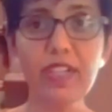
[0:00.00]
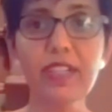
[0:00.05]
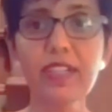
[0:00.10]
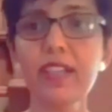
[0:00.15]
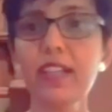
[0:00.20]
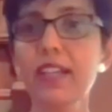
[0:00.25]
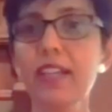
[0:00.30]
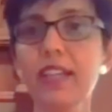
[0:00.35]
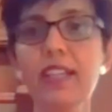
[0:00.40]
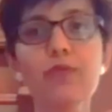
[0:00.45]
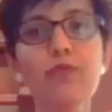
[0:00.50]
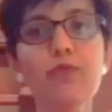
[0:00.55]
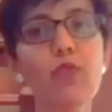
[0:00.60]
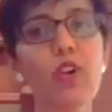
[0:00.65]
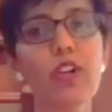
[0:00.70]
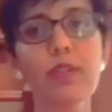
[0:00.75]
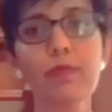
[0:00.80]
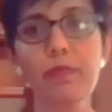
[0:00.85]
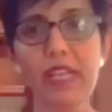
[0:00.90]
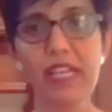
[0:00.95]
it is
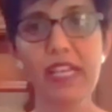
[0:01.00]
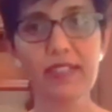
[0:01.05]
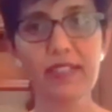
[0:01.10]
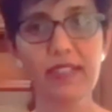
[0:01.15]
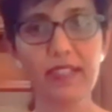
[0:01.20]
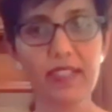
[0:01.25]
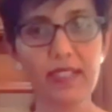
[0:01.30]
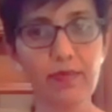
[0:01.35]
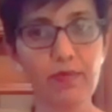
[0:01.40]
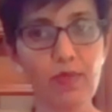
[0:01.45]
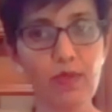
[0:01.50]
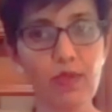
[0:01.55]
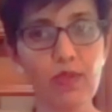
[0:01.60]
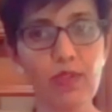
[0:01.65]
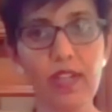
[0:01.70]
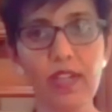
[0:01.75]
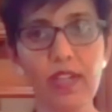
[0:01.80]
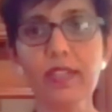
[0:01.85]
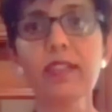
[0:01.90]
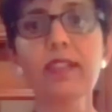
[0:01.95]
what makes this
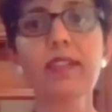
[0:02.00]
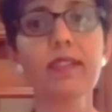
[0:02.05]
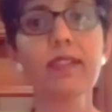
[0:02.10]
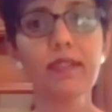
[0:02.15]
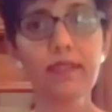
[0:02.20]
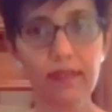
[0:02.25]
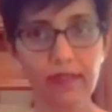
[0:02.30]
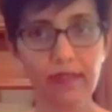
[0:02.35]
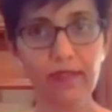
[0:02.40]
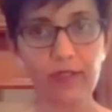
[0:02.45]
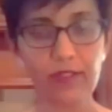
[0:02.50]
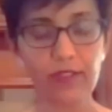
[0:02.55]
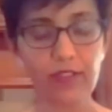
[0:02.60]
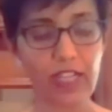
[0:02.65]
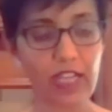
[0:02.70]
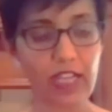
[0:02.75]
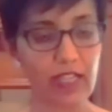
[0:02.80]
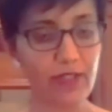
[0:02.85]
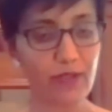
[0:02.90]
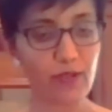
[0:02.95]
modak
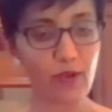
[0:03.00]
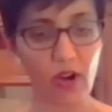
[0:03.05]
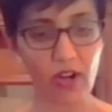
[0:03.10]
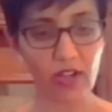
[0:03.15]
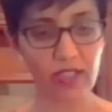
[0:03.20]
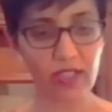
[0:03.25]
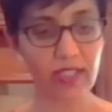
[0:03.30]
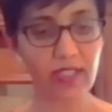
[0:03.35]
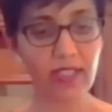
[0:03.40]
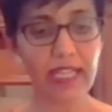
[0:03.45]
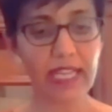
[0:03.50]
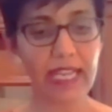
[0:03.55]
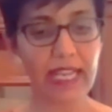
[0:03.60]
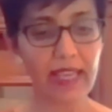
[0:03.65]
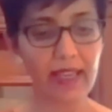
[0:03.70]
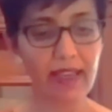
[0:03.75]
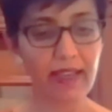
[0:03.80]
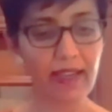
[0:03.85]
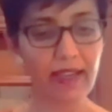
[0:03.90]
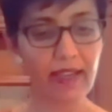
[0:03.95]
really rock.
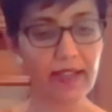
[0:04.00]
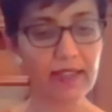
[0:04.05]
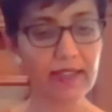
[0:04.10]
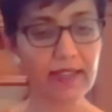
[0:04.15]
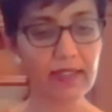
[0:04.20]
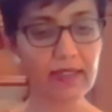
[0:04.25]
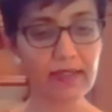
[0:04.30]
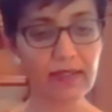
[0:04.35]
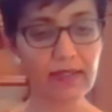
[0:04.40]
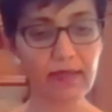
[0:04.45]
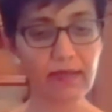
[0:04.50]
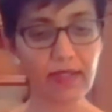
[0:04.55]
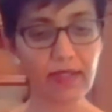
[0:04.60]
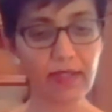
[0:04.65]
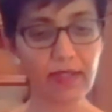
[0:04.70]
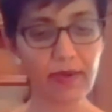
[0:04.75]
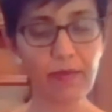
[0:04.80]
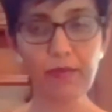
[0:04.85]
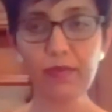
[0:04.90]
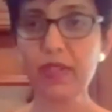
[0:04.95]
And
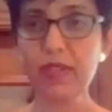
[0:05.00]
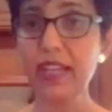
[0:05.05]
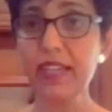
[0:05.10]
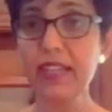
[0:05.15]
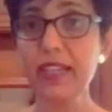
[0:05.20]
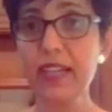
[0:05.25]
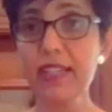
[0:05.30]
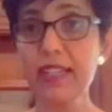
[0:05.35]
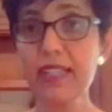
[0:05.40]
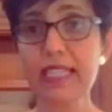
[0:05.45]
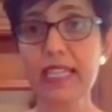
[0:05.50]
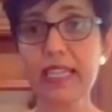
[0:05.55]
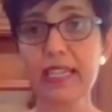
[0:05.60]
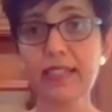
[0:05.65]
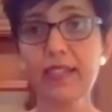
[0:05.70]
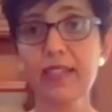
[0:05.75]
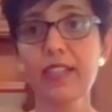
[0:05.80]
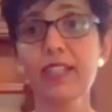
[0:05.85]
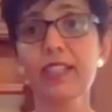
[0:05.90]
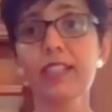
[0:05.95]
like I
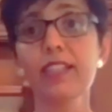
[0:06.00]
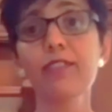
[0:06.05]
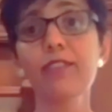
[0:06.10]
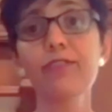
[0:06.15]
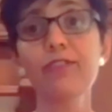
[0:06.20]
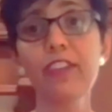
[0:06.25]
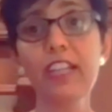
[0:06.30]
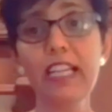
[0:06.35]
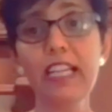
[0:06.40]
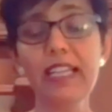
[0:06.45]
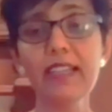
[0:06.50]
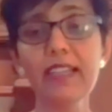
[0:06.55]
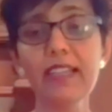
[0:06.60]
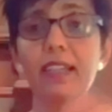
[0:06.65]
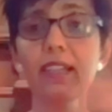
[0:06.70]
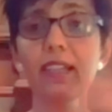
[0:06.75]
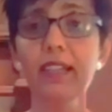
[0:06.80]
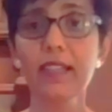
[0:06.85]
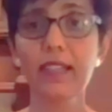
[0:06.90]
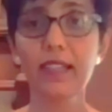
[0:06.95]
said, the
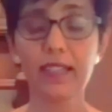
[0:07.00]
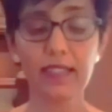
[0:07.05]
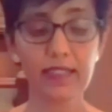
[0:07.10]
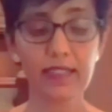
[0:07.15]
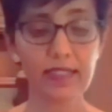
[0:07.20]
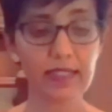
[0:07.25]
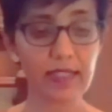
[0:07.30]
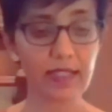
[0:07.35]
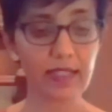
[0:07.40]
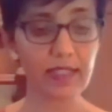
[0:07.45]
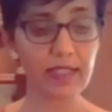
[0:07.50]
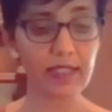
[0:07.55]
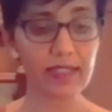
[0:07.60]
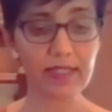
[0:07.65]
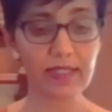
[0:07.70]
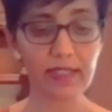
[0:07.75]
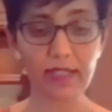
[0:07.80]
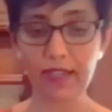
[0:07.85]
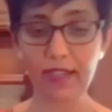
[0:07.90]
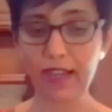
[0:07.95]
filling is
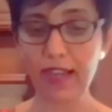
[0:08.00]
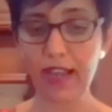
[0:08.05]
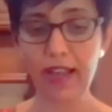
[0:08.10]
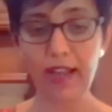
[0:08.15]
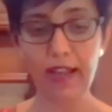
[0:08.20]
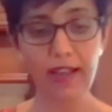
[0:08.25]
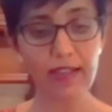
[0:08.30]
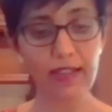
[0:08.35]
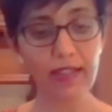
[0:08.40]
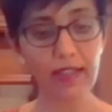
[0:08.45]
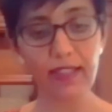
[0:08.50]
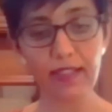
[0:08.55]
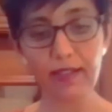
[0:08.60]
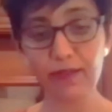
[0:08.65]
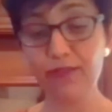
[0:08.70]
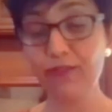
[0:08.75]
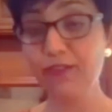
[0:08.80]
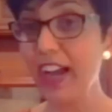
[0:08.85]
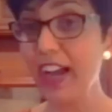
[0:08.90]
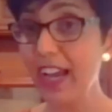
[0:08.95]
high in
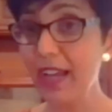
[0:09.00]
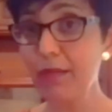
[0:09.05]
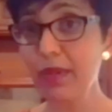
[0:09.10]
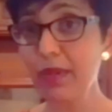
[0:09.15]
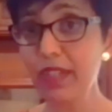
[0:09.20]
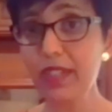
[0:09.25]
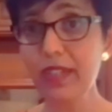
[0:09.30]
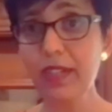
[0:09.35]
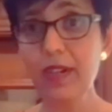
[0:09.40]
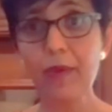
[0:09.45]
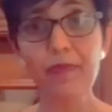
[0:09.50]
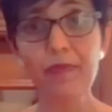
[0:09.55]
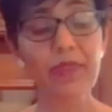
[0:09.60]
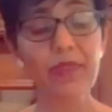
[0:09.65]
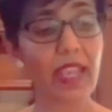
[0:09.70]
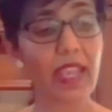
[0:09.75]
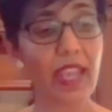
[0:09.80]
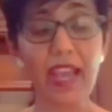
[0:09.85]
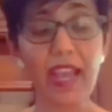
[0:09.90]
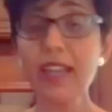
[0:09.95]
fiber
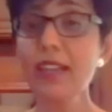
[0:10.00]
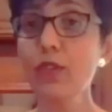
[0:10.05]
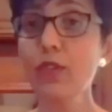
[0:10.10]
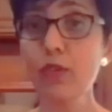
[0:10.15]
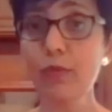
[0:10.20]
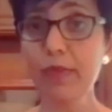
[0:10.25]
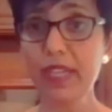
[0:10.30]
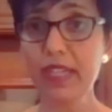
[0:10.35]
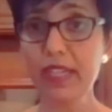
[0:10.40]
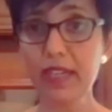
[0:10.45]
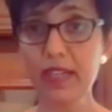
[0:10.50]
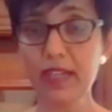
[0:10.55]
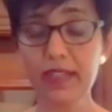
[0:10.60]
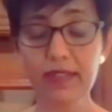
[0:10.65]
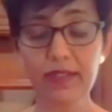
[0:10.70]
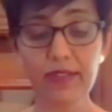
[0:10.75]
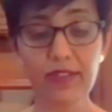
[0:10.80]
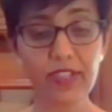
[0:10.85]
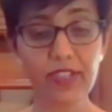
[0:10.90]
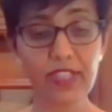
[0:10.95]
and
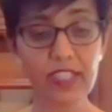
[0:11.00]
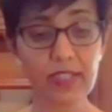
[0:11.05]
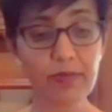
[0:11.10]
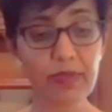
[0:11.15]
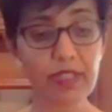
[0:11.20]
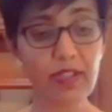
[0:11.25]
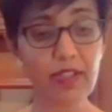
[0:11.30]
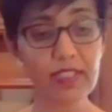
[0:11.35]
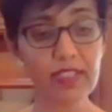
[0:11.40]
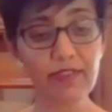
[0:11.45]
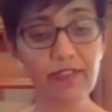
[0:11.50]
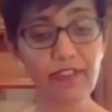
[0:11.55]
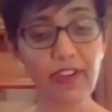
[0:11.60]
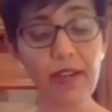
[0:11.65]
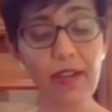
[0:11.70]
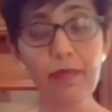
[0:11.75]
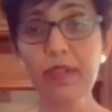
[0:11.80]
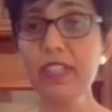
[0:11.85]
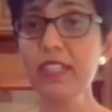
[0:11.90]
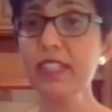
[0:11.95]
omega-3s, because the
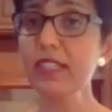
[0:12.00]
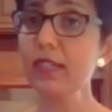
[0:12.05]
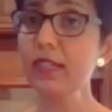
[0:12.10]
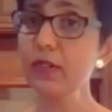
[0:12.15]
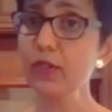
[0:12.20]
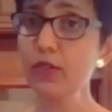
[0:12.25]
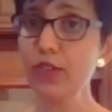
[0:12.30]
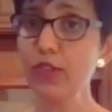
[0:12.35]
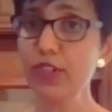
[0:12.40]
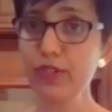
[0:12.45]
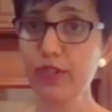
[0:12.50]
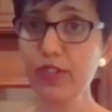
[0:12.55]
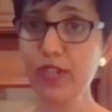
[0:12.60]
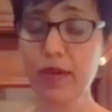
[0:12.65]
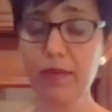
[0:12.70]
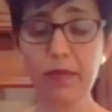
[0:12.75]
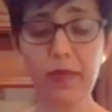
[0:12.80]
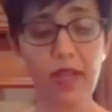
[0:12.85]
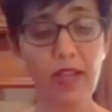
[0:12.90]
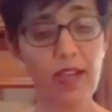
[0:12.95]
fiber is going to
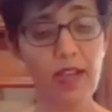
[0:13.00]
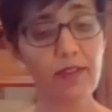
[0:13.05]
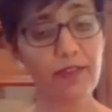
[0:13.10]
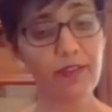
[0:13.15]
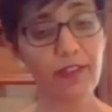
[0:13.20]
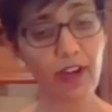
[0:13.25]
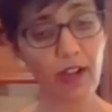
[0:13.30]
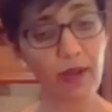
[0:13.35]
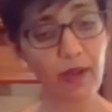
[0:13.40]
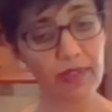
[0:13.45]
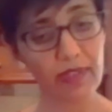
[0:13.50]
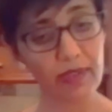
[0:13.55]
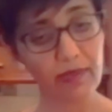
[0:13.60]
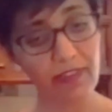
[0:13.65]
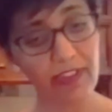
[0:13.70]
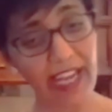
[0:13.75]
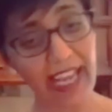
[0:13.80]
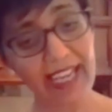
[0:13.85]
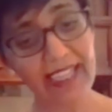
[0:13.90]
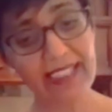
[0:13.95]
come from the
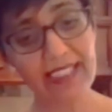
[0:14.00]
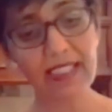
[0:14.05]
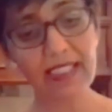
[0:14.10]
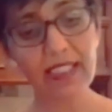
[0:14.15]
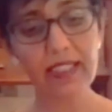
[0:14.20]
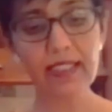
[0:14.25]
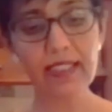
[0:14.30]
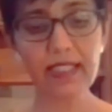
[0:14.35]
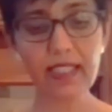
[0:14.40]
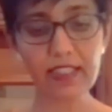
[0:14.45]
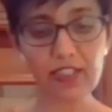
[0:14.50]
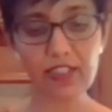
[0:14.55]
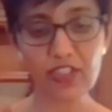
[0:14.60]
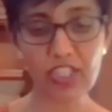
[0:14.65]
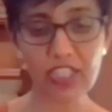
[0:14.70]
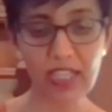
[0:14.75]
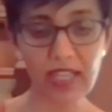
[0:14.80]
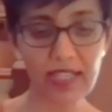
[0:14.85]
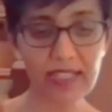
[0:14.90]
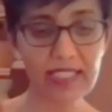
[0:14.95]
flax seeds and
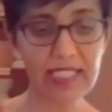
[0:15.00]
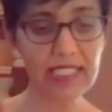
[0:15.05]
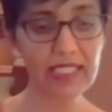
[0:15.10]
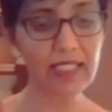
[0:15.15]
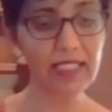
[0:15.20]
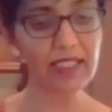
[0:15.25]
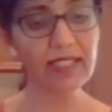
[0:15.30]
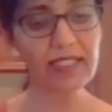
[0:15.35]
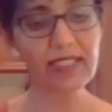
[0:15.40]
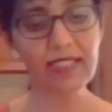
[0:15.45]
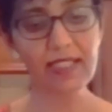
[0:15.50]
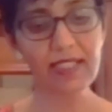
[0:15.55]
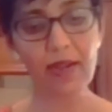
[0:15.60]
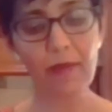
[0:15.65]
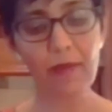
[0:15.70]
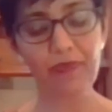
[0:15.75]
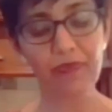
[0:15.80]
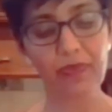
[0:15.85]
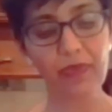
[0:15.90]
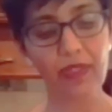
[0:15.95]
chia seeds.
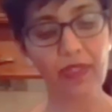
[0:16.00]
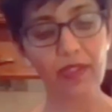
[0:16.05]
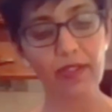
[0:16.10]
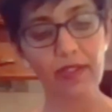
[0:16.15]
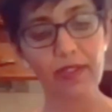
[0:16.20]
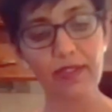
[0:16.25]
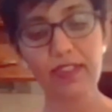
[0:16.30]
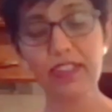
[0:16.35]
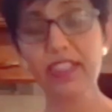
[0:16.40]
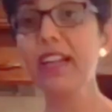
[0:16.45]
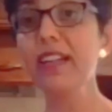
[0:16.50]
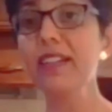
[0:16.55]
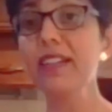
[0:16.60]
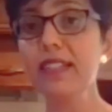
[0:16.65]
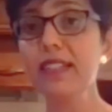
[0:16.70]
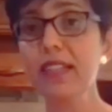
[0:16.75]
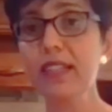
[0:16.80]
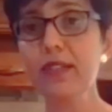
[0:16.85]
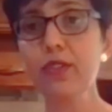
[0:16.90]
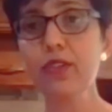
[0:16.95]

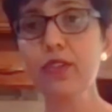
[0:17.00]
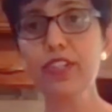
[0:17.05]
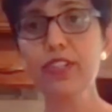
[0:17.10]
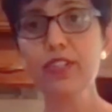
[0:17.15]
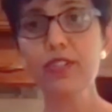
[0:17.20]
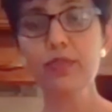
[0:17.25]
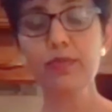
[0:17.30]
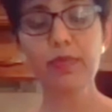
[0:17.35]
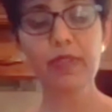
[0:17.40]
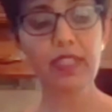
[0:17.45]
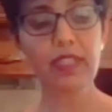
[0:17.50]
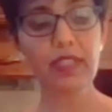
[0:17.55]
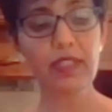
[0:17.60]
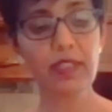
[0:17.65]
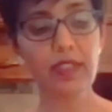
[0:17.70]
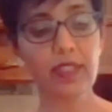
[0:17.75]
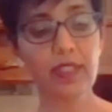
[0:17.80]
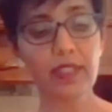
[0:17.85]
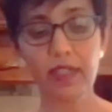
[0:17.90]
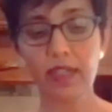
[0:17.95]
Nuts are going to
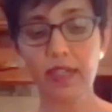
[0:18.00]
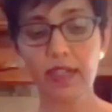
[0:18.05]
be